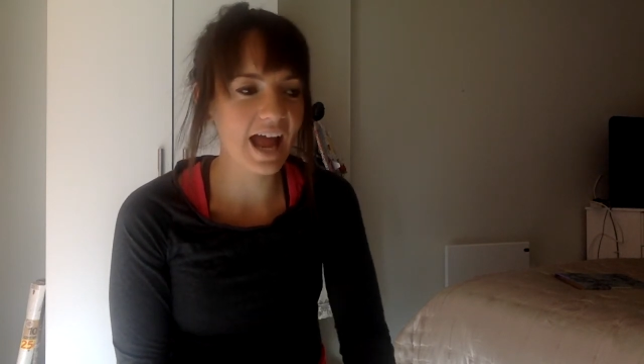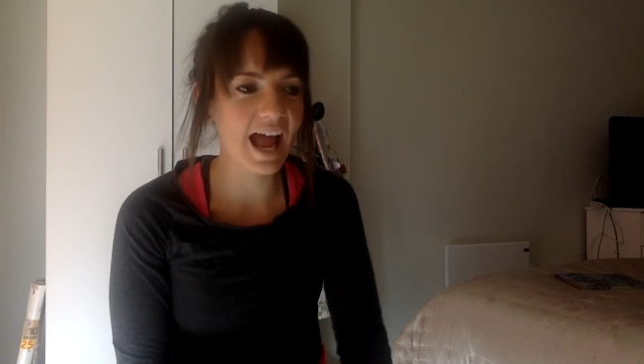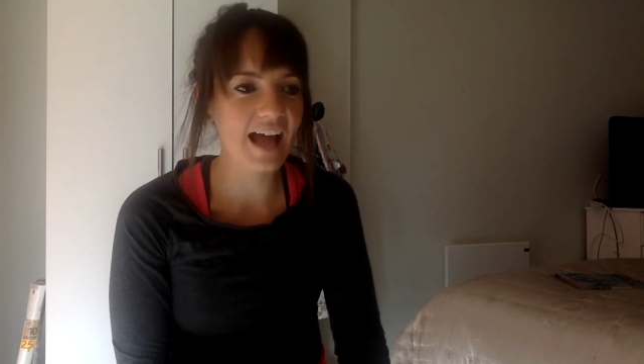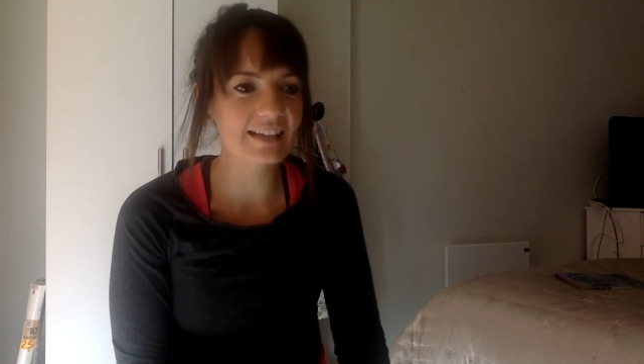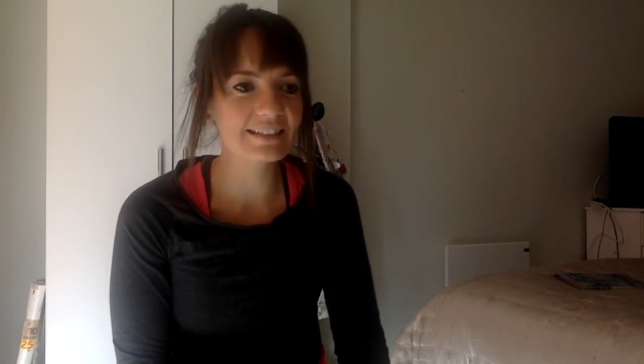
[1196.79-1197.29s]

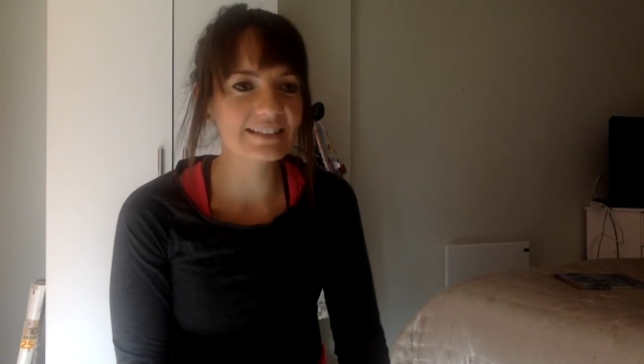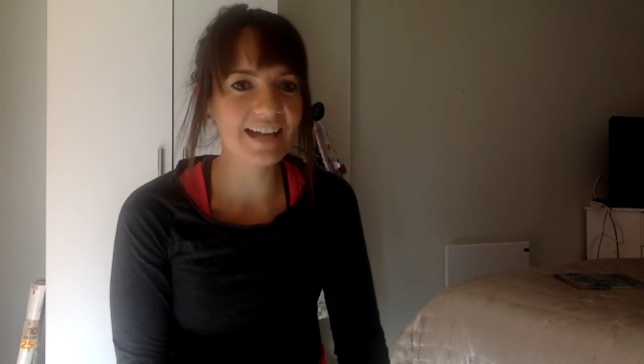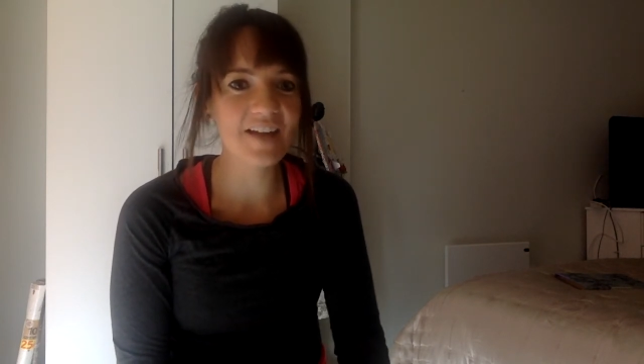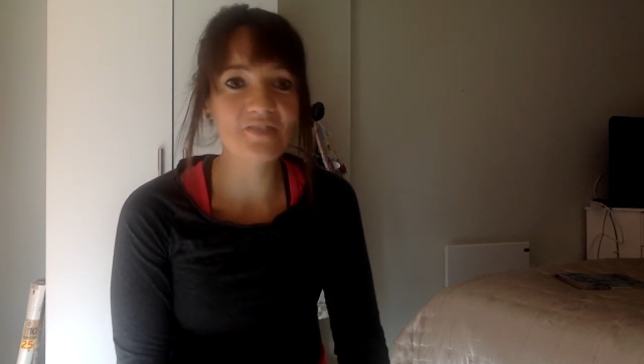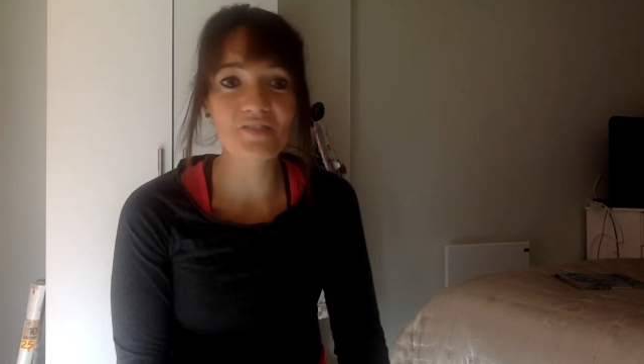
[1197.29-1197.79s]
and
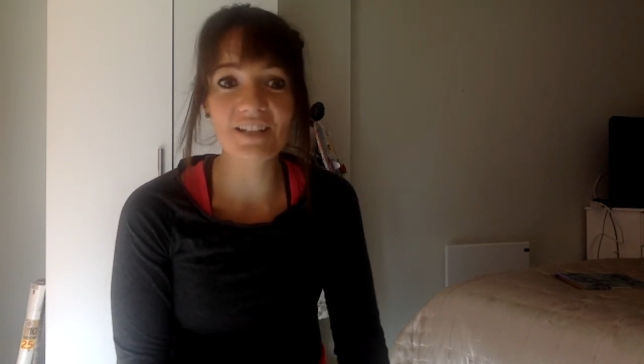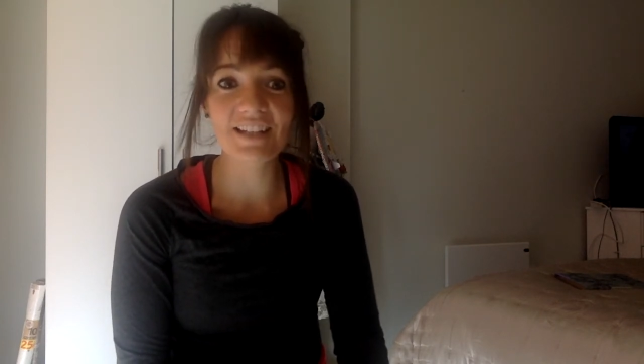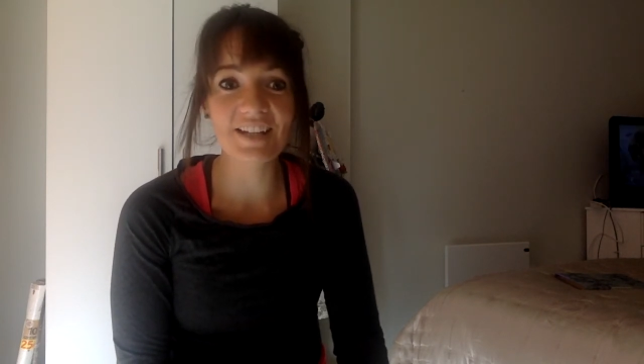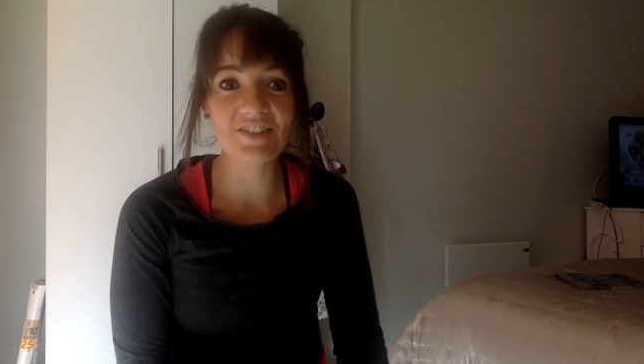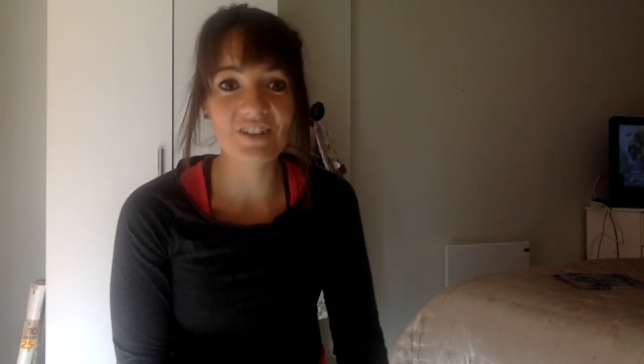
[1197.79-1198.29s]
I've really
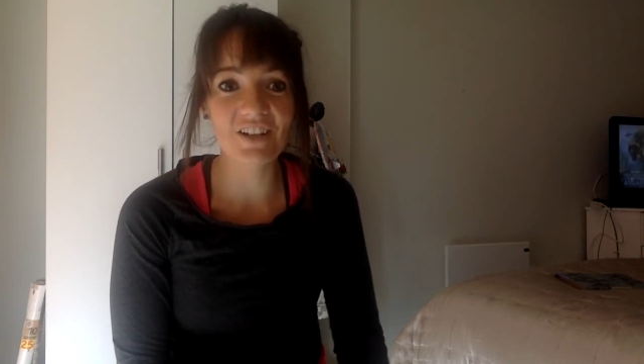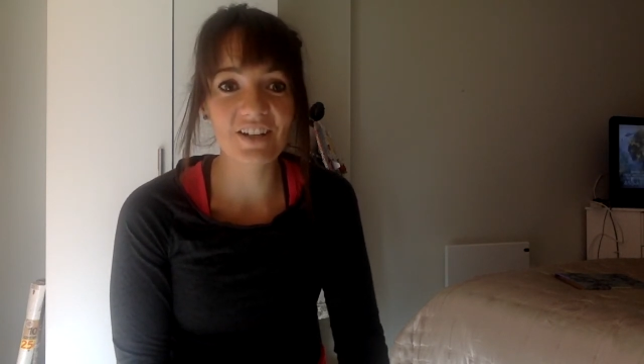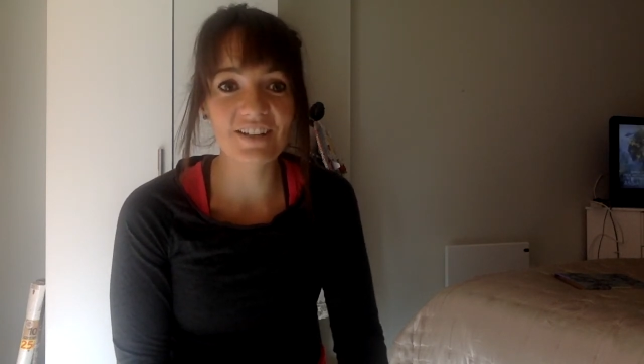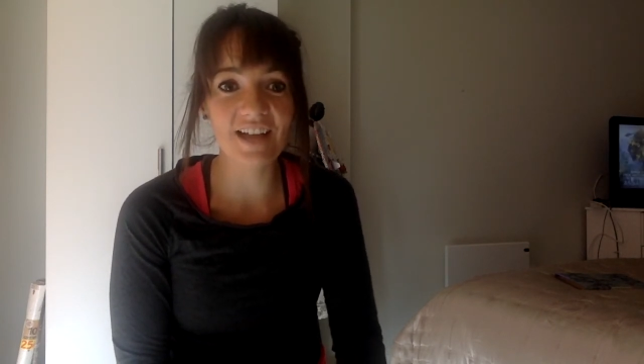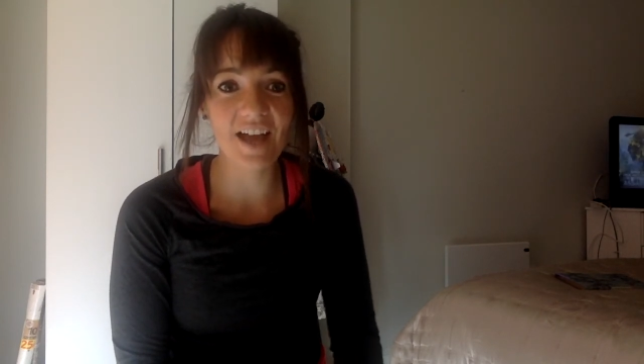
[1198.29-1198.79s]

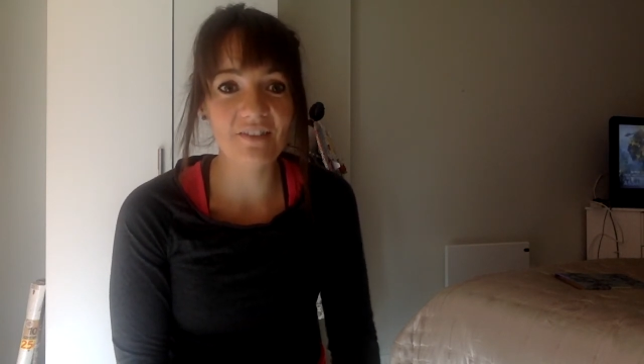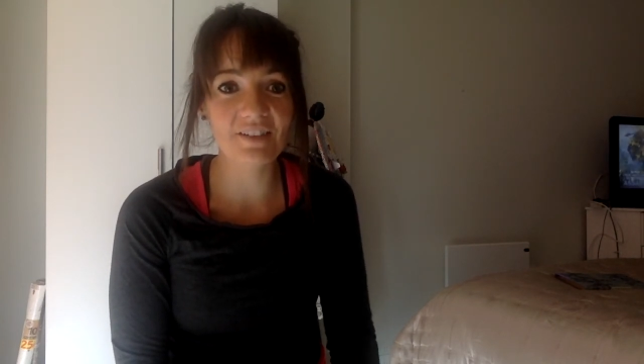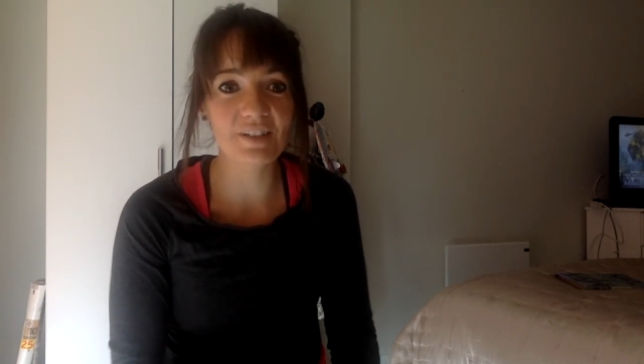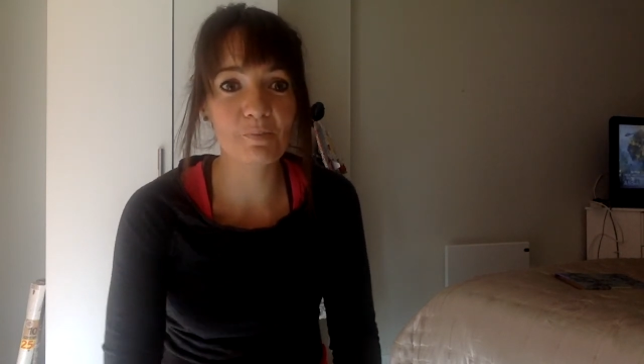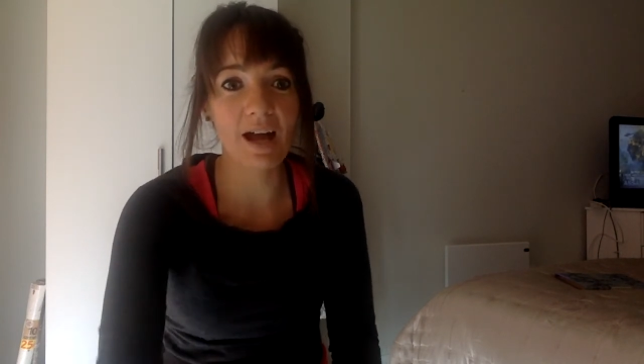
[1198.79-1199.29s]
enjoyed
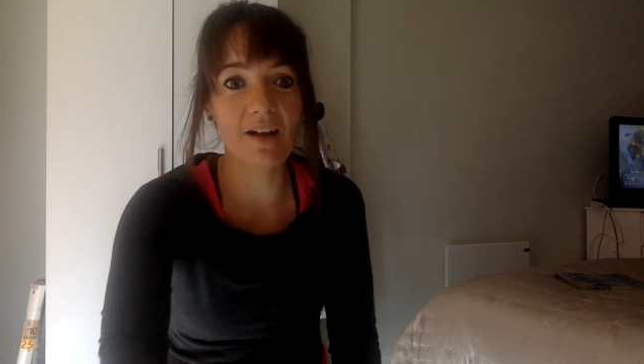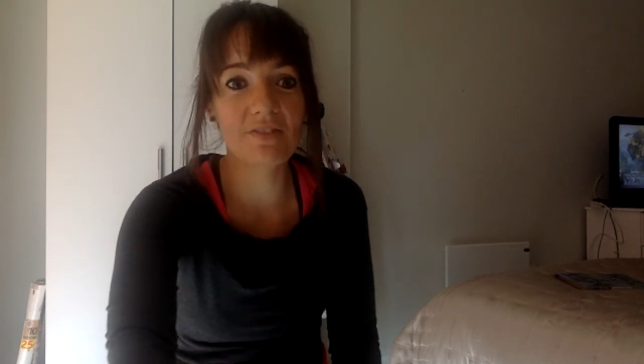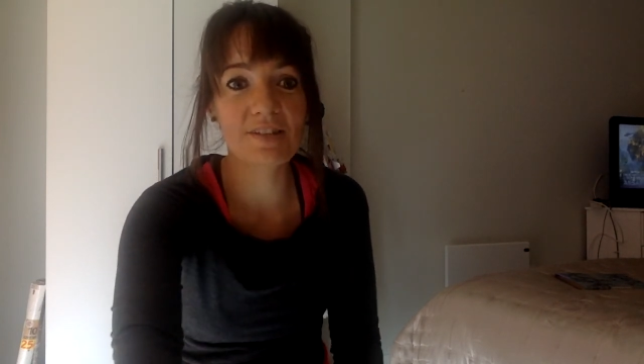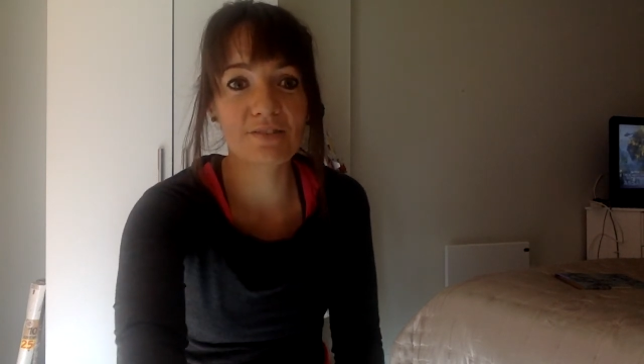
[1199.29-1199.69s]
having you part of this